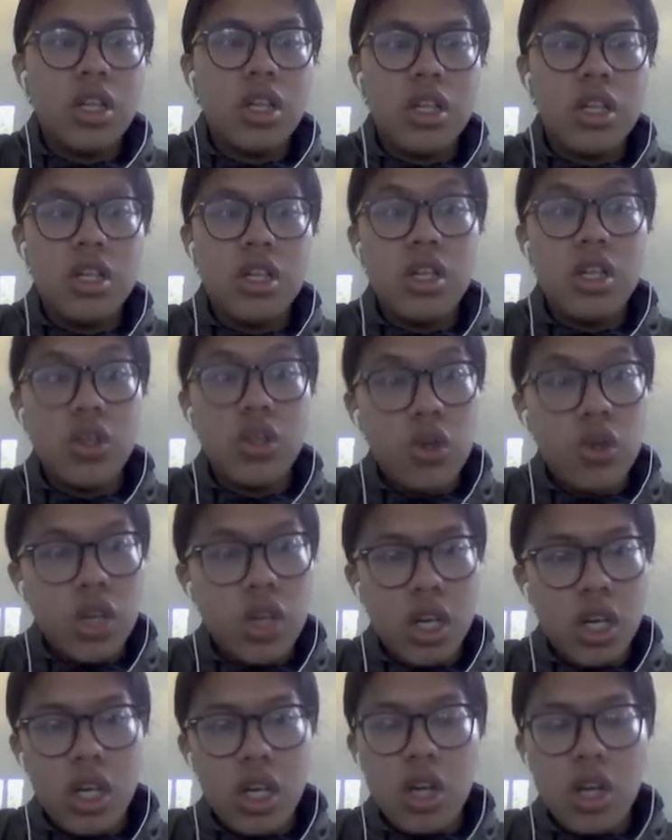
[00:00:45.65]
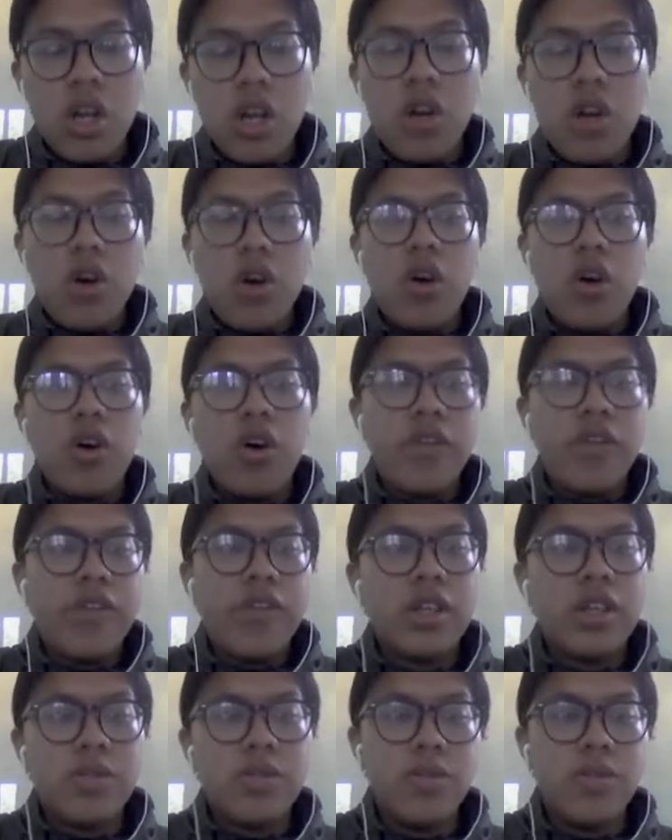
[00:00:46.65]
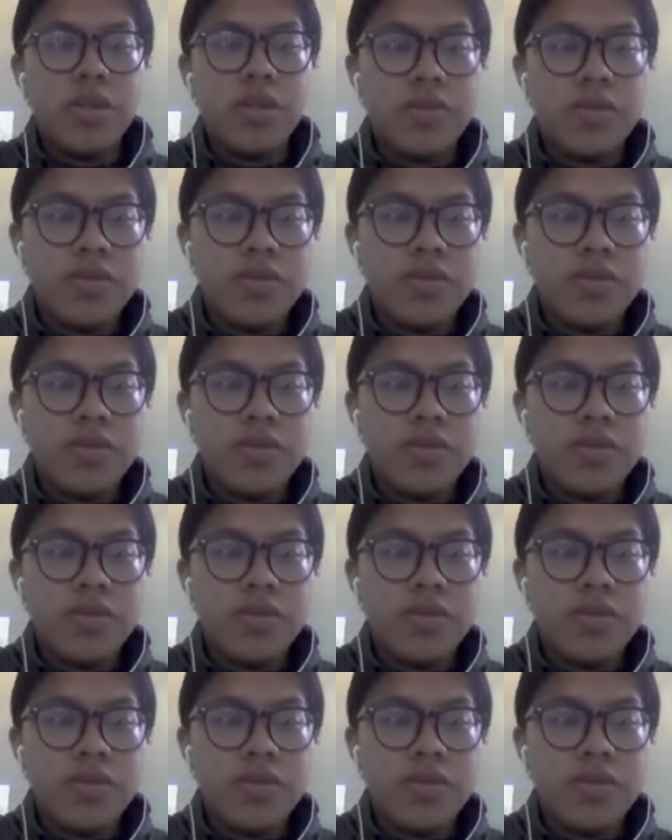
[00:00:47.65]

the Google or Facebook.